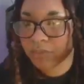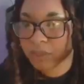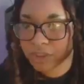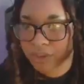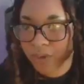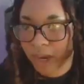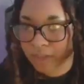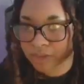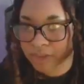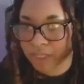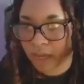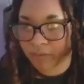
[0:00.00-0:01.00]
we do
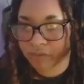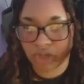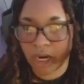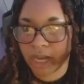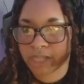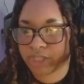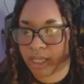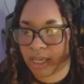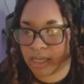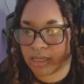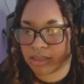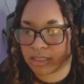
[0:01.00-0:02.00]
actually have a trash
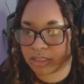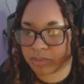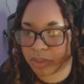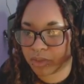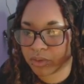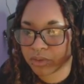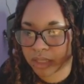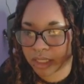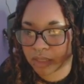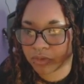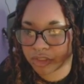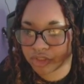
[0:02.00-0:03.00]
can in this build, like
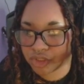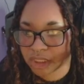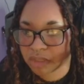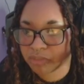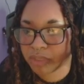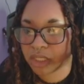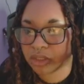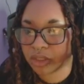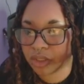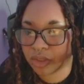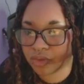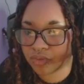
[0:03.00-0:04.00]
a legitimate
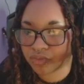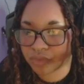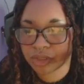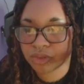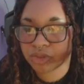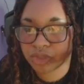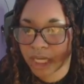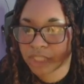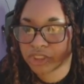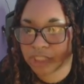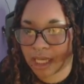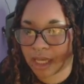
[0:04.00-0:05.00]
real
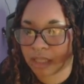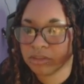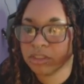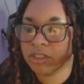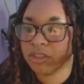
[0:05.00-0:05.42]
trash can.